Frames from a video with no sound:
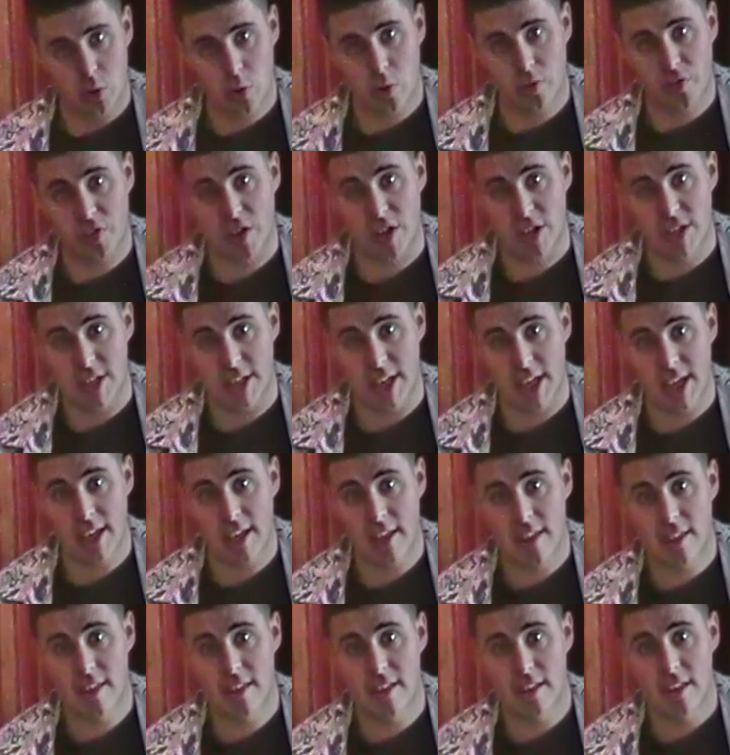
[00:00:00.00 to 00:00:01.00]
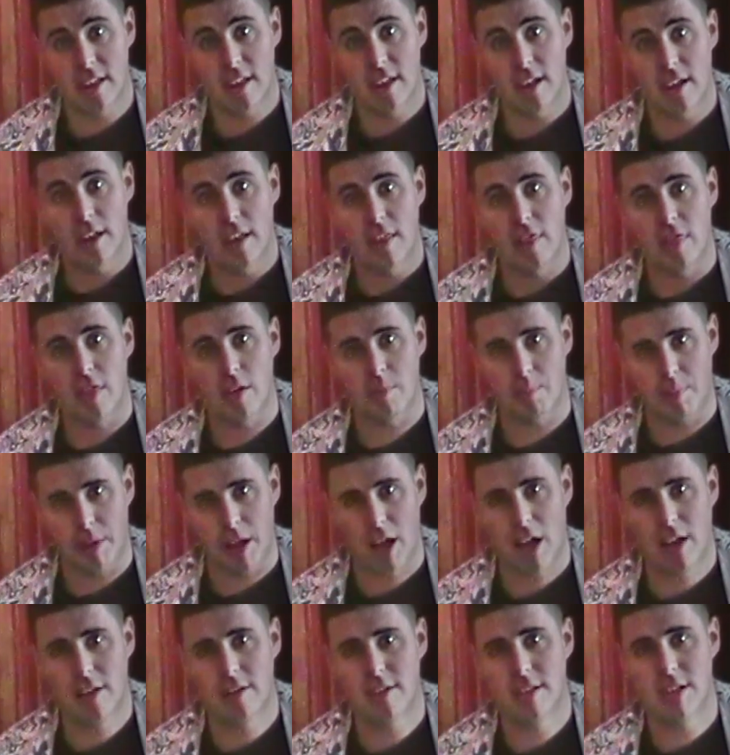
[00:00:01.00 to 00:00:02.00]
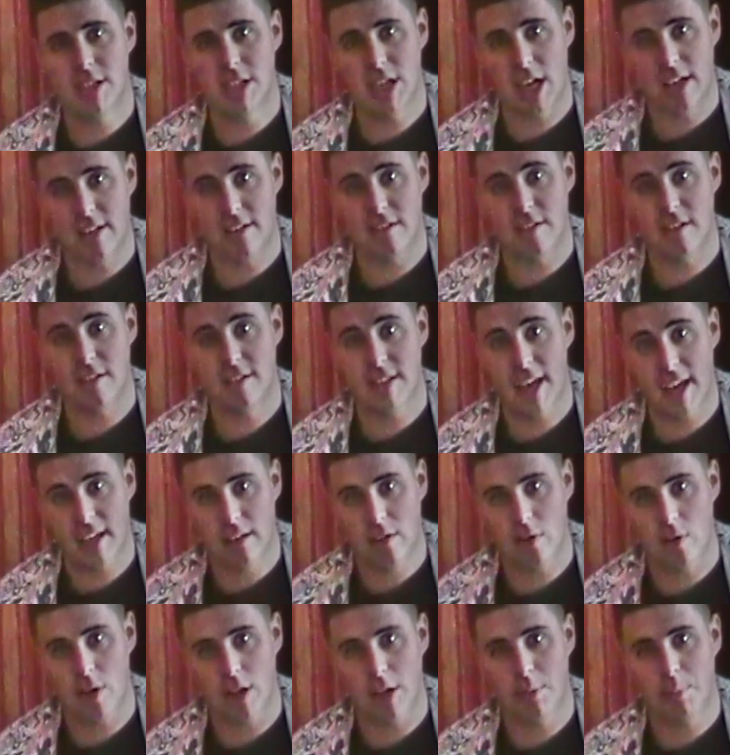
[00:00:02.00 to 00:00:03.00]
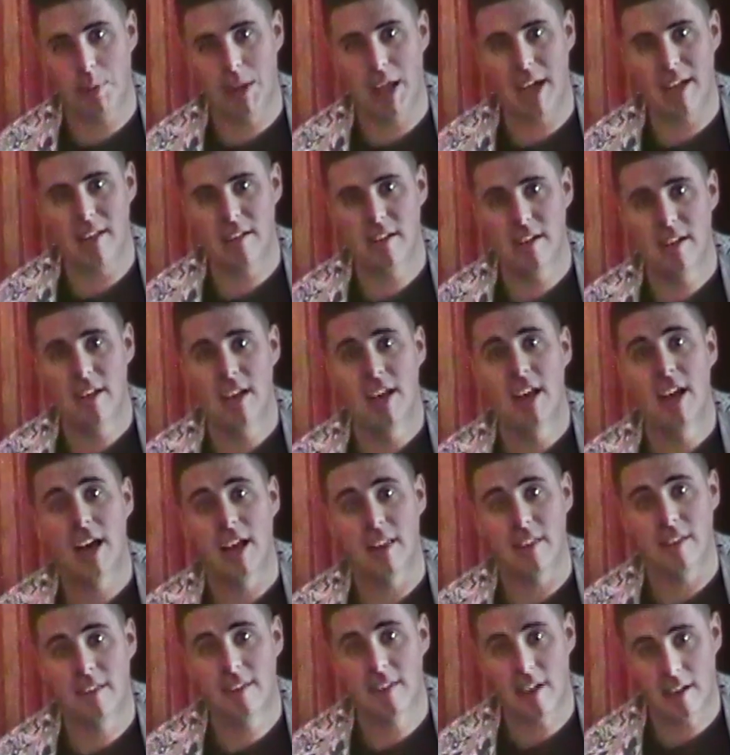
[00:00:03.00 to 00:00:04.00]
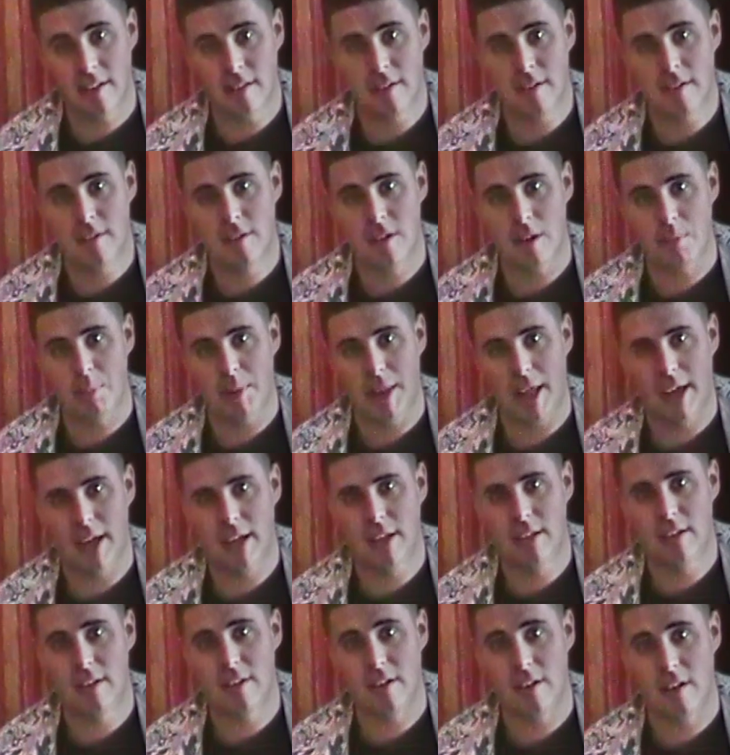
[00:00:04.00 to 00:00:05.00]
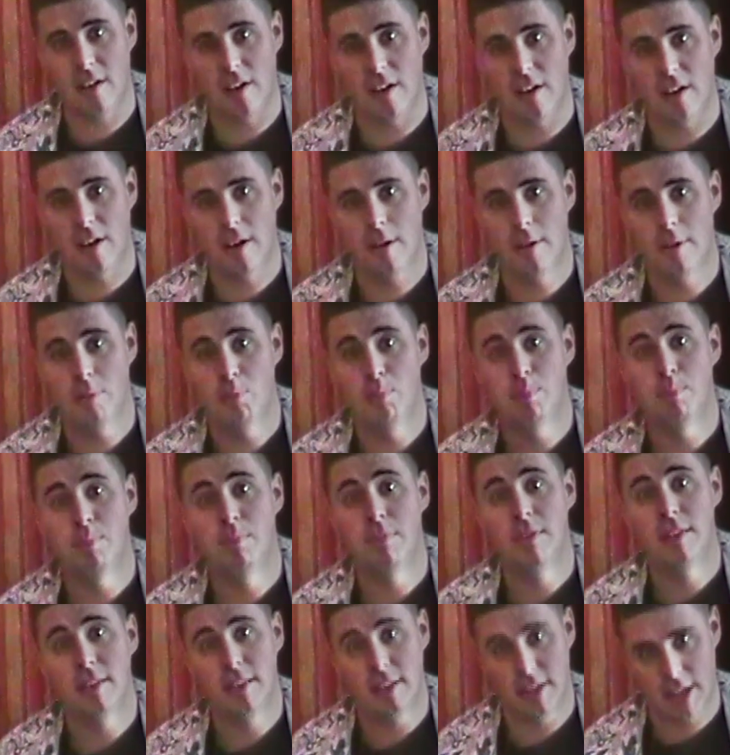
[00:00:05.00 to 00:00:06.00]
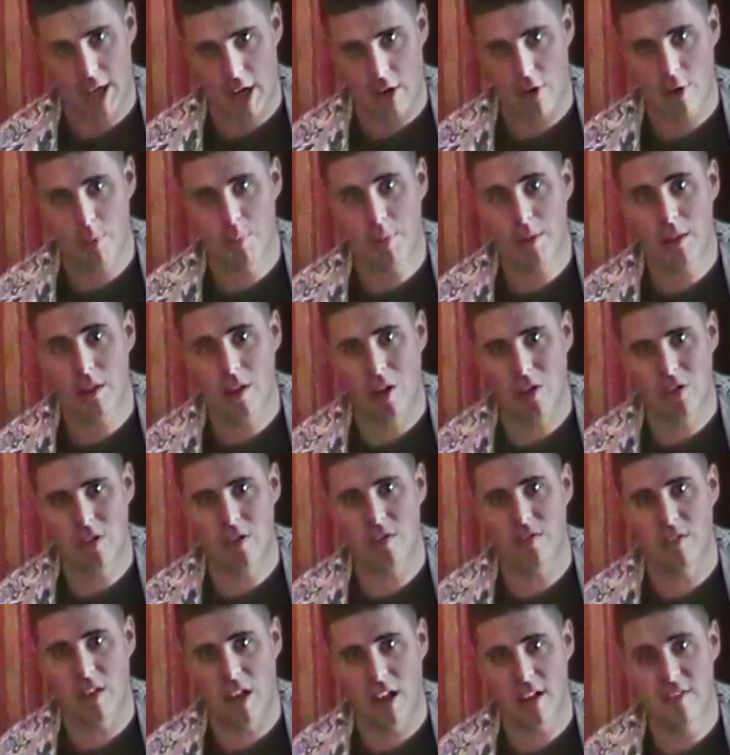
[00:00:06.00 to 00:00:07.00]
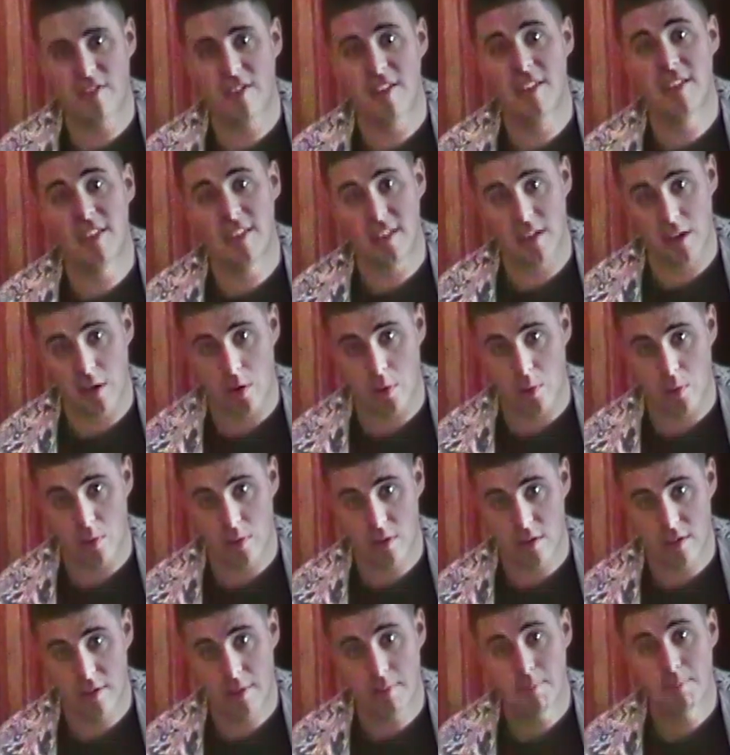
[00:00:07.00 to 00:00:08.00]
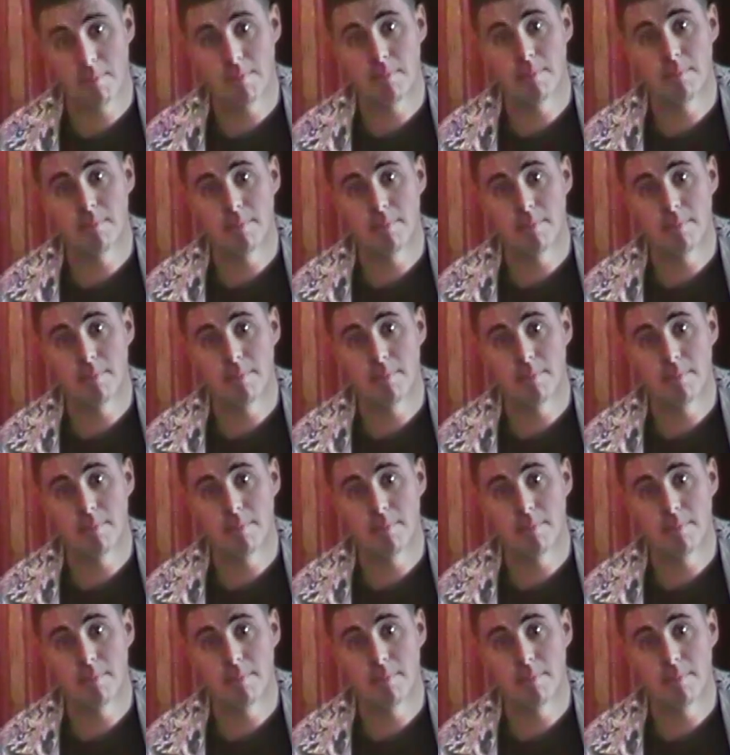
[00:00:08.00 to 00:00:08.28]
Short version is, the blast shatters a tectonic plate and sunders the planet Sakaar. Terrible loss of life ensues.